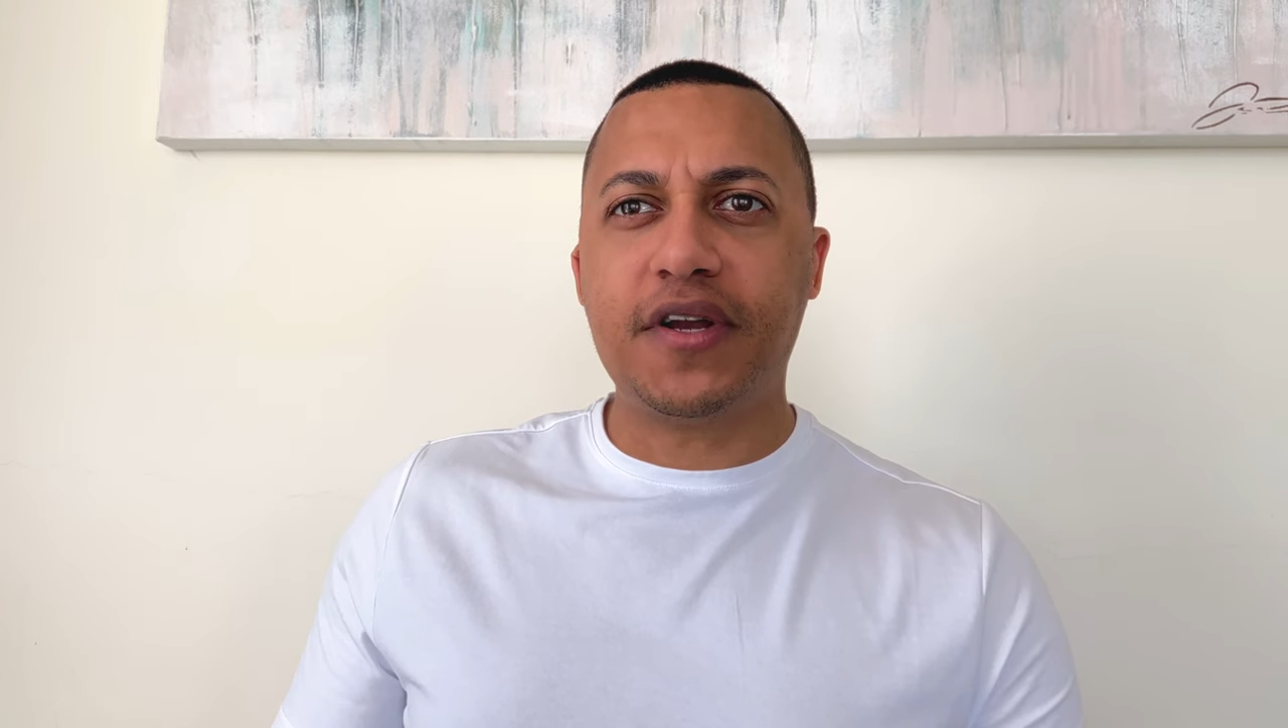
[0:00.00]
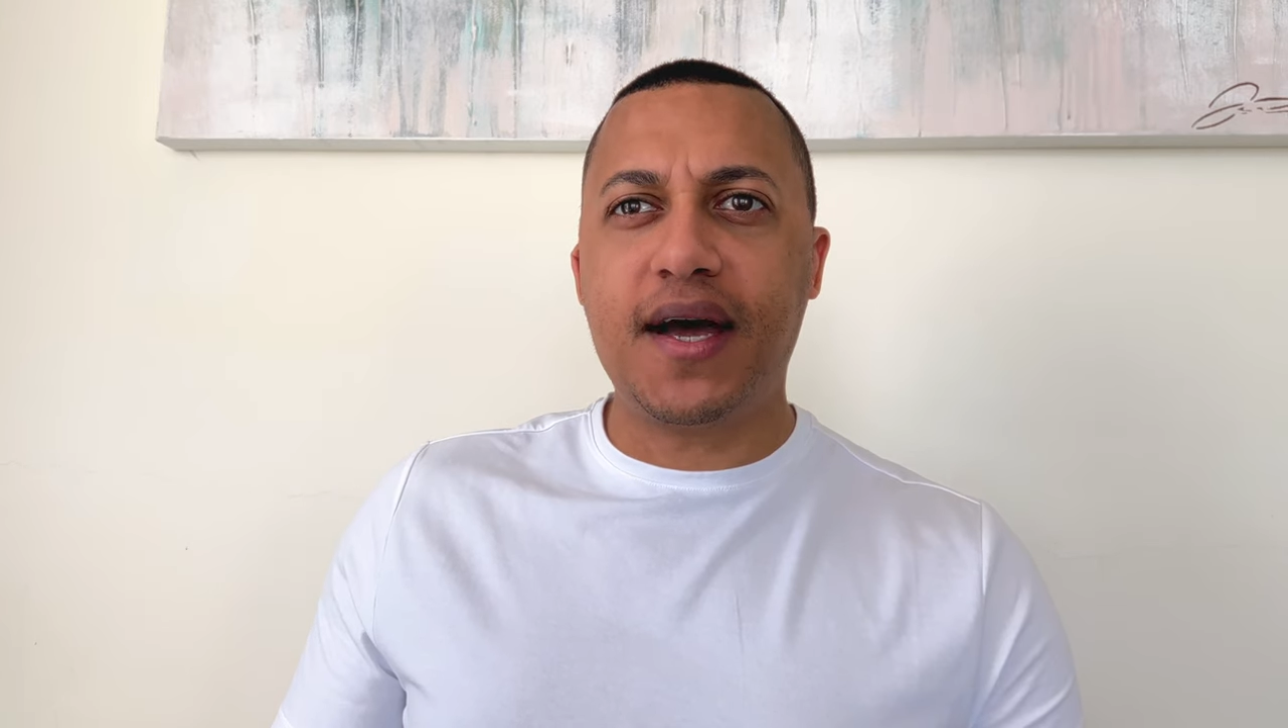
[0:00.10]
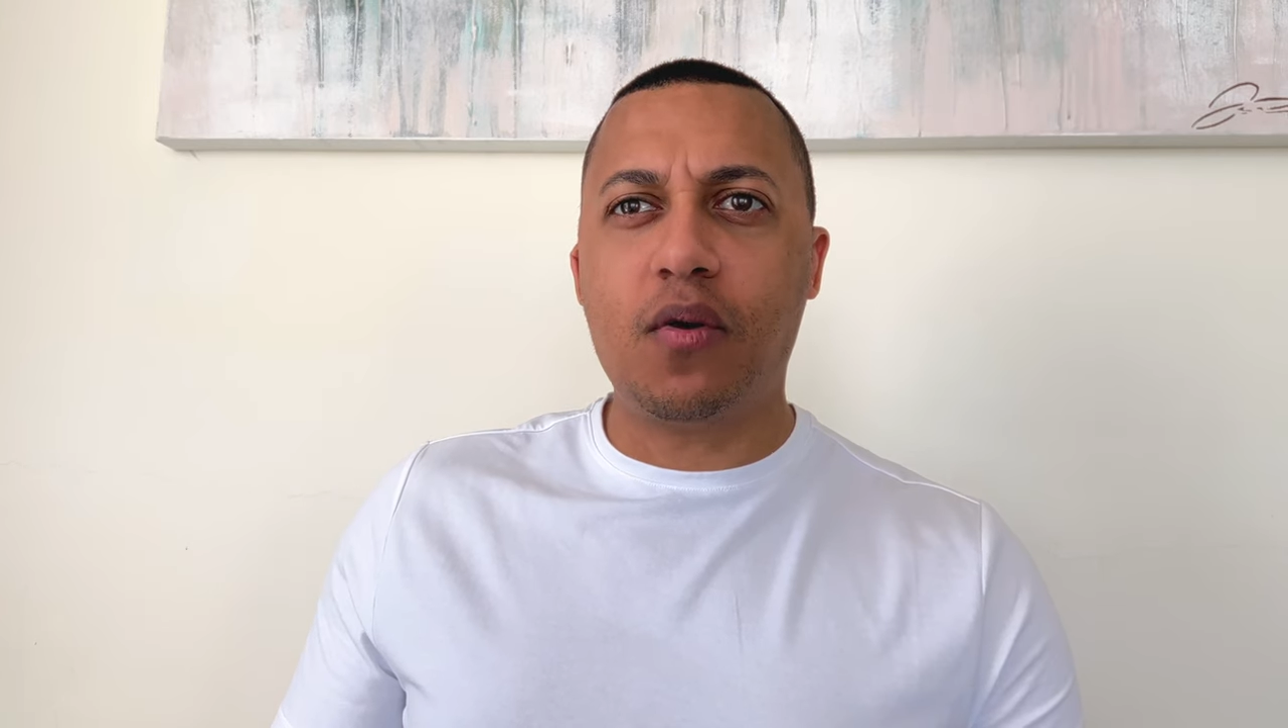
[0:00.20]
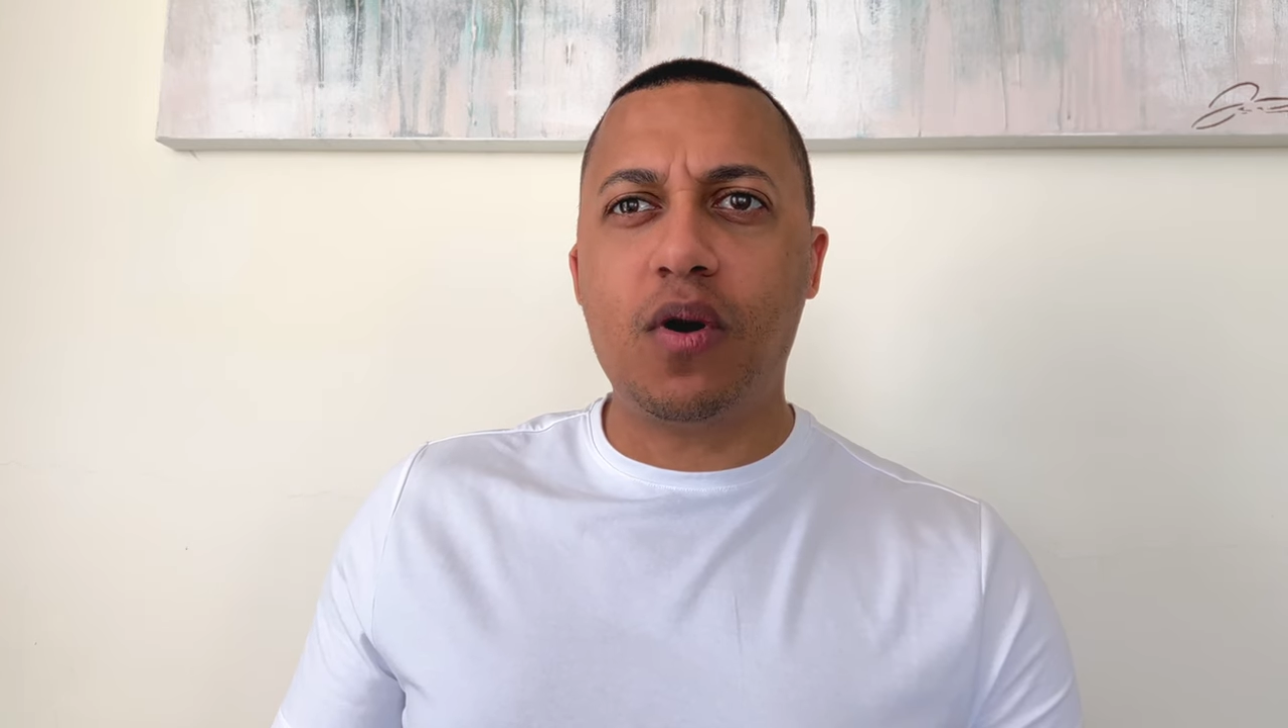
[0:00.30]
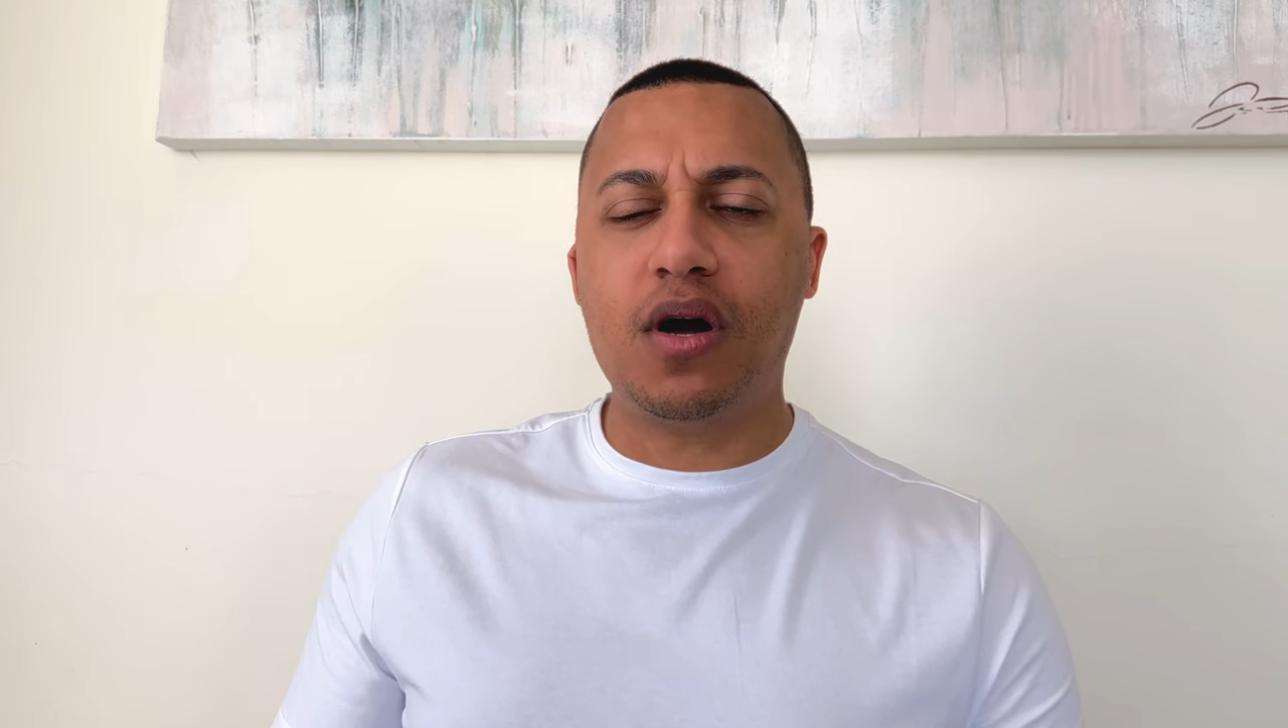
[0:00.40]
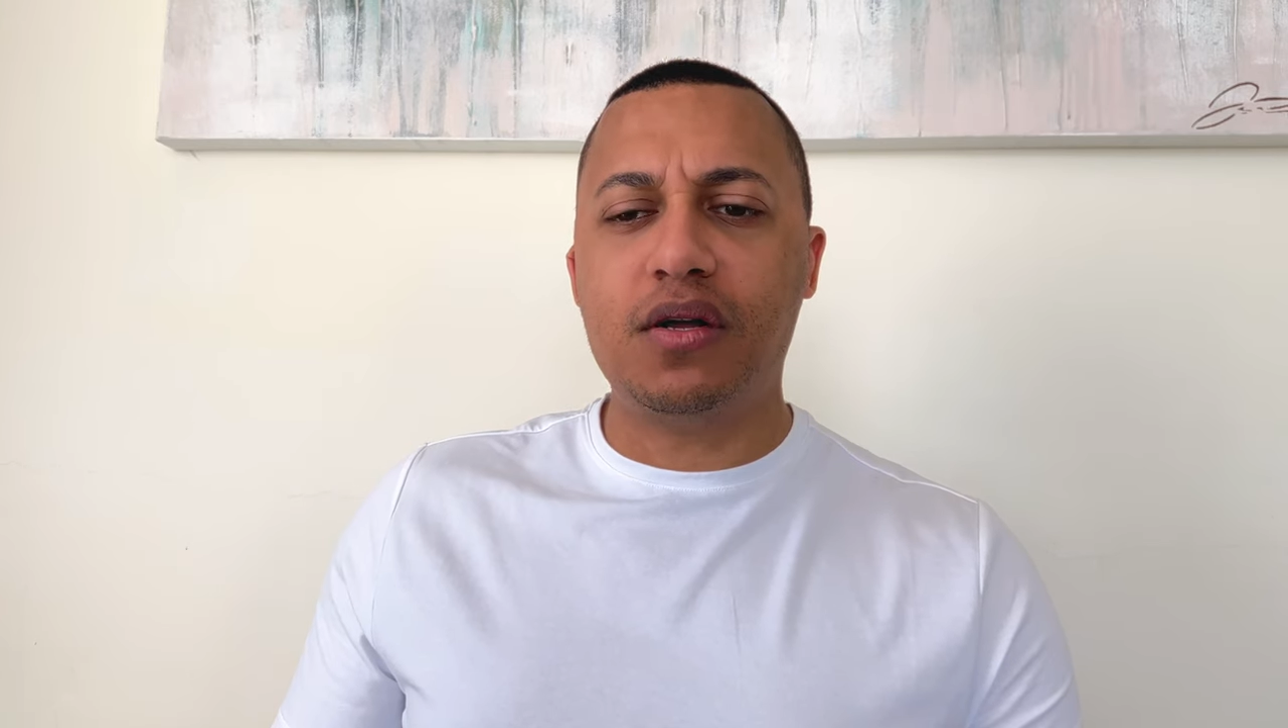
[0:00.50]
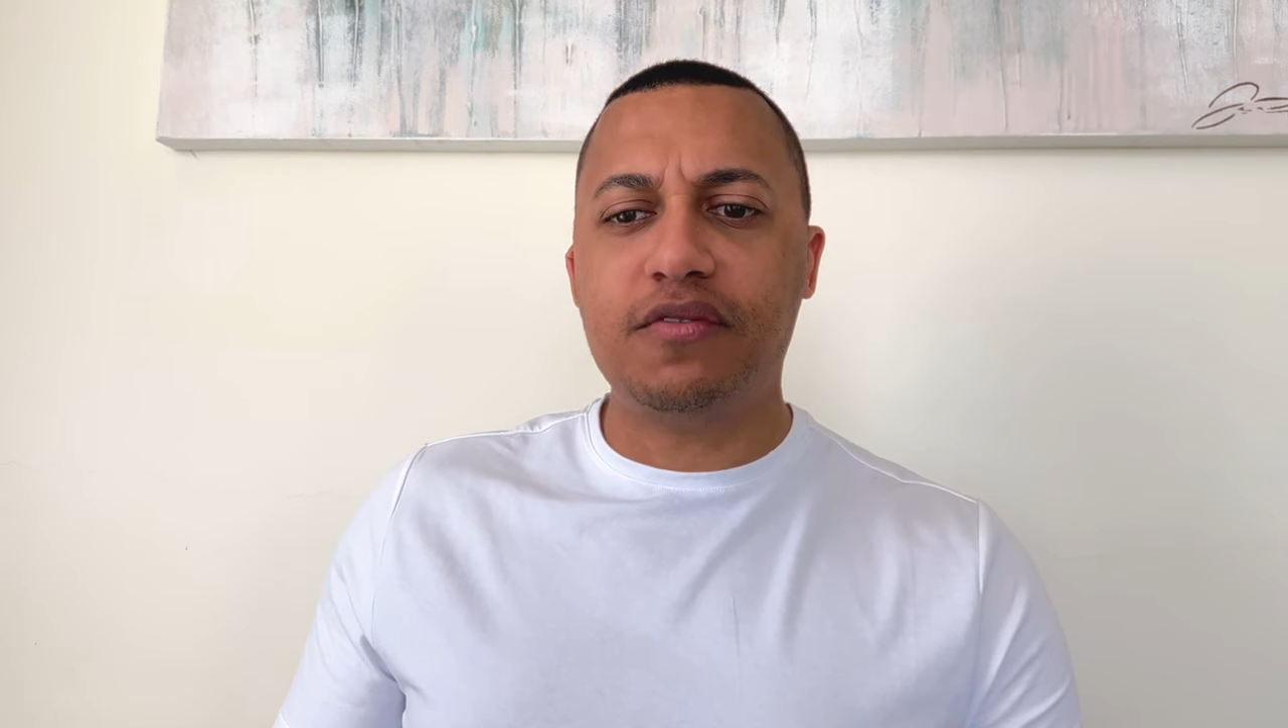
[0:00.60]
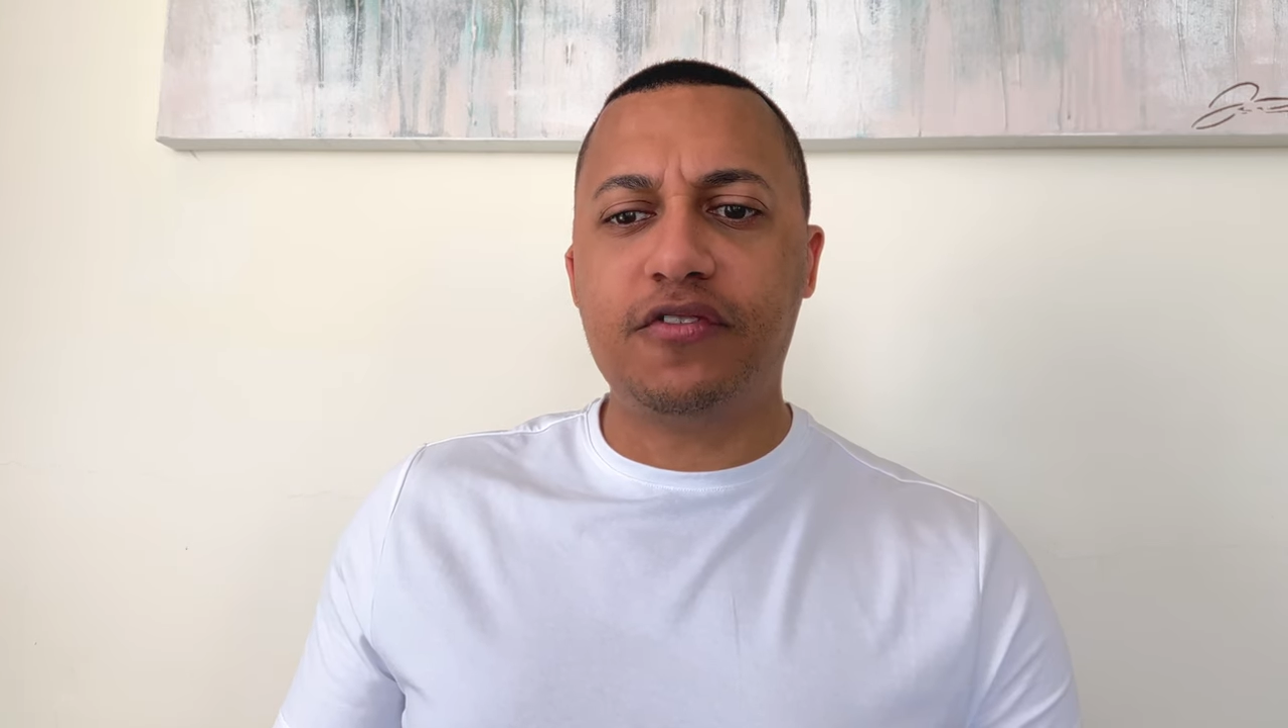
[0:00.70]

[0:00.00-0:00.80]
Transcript: hour